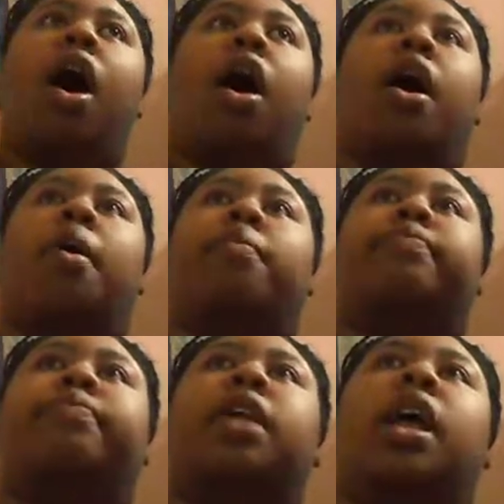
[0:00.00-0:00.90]
um
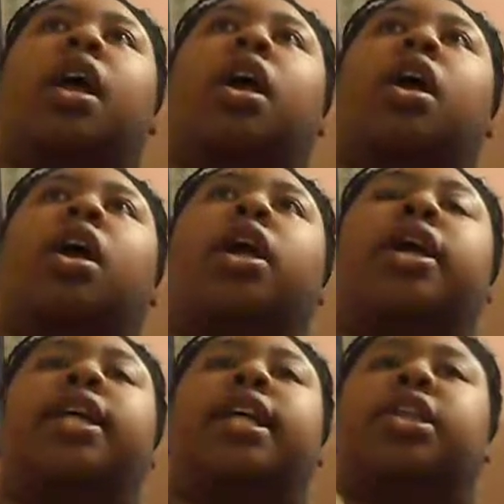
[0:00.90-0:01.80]

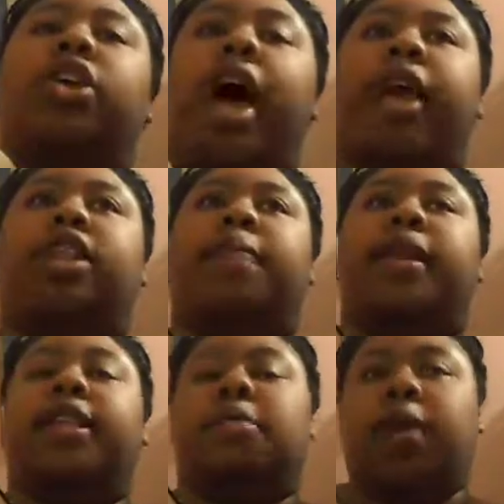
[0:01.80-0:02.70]
he doesn't know how to spend
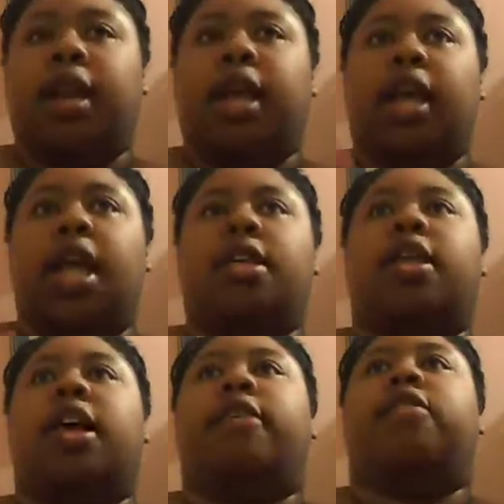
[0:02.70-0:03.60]
his money and
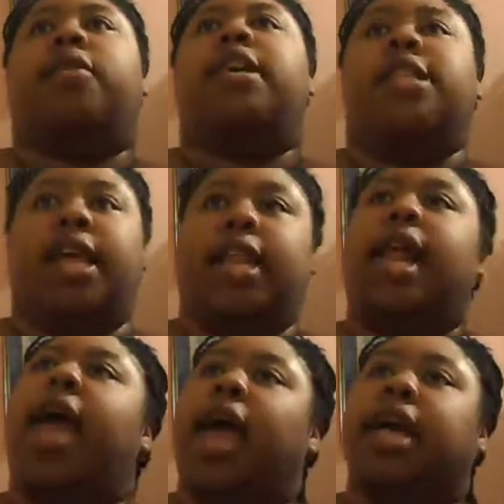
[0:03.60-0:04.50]
stuff. So he's in
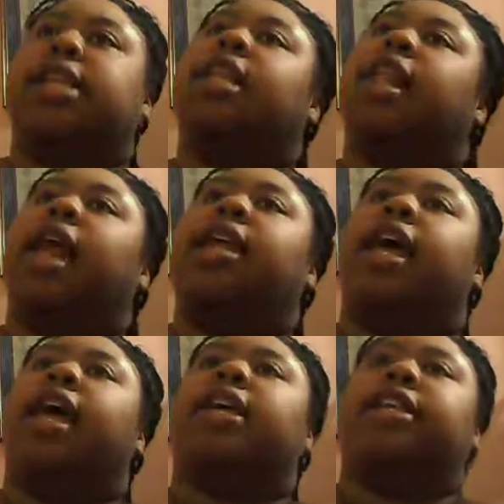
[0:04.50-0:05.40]
debt. He's in a lot of debt.
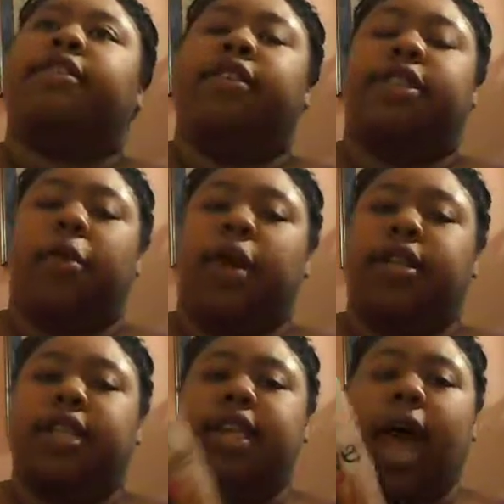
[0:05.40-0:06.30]
He's living in someone
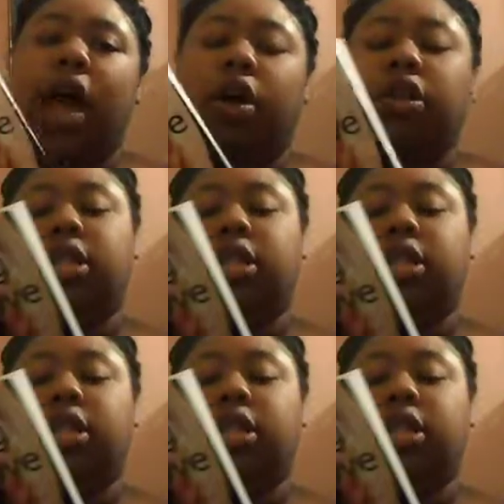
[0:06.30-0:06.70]
else's house.